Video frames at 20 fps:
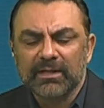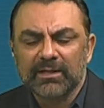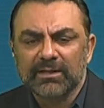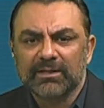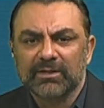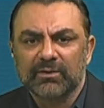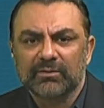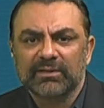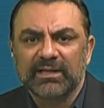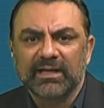
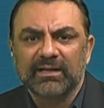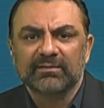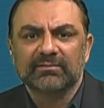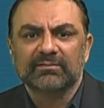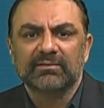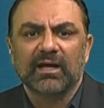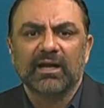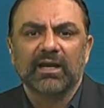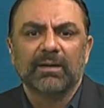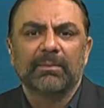do you
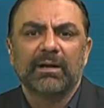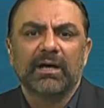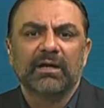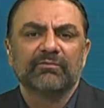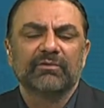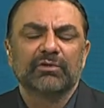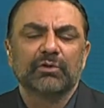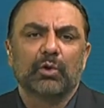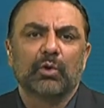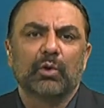think Taliban,
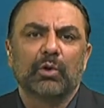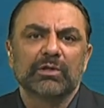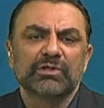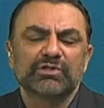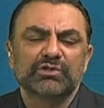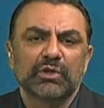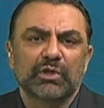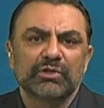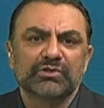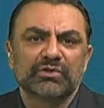with all
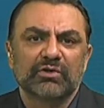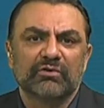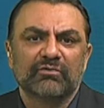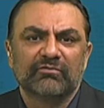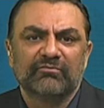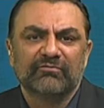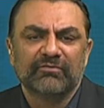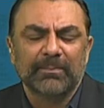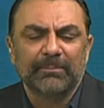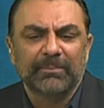sorts
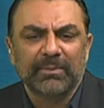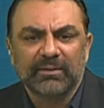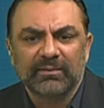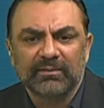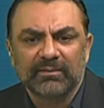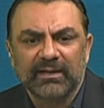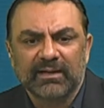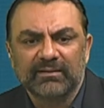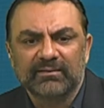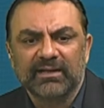of
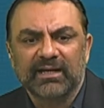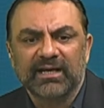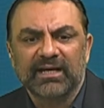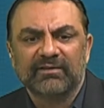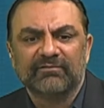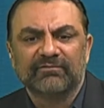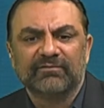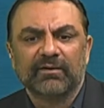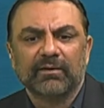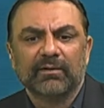weapon that they
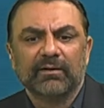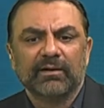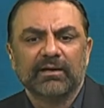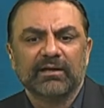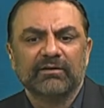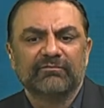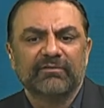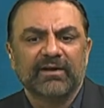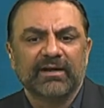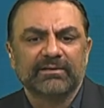have
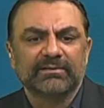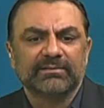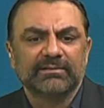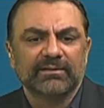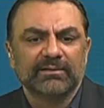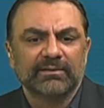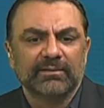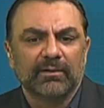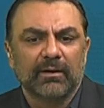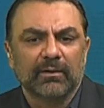in fact
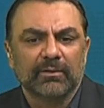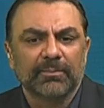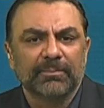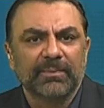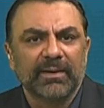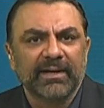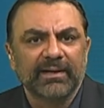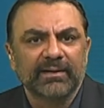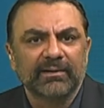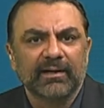
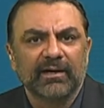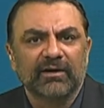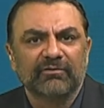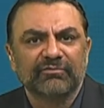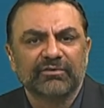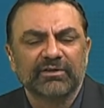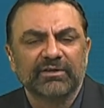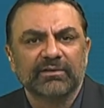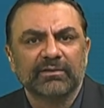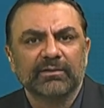occupied
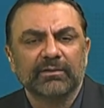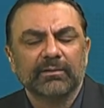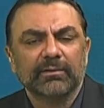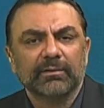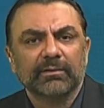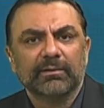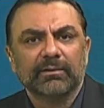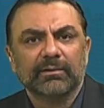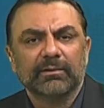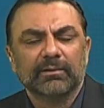after
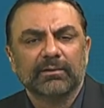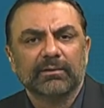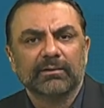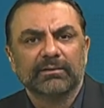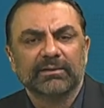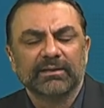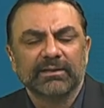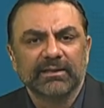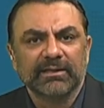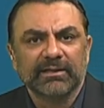
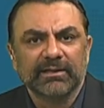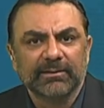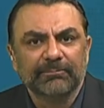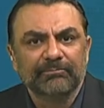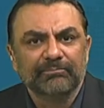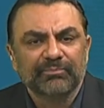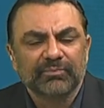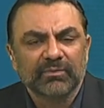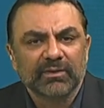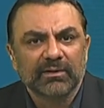the
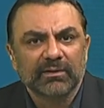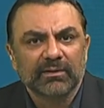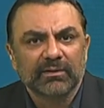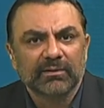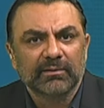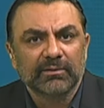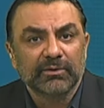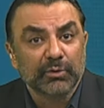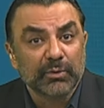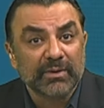
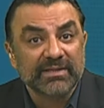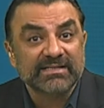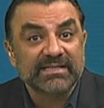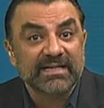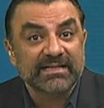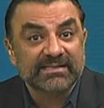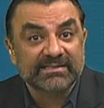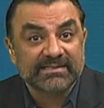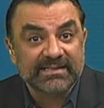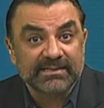US
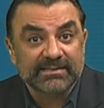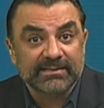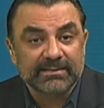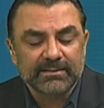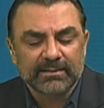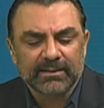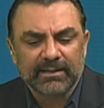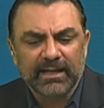exit,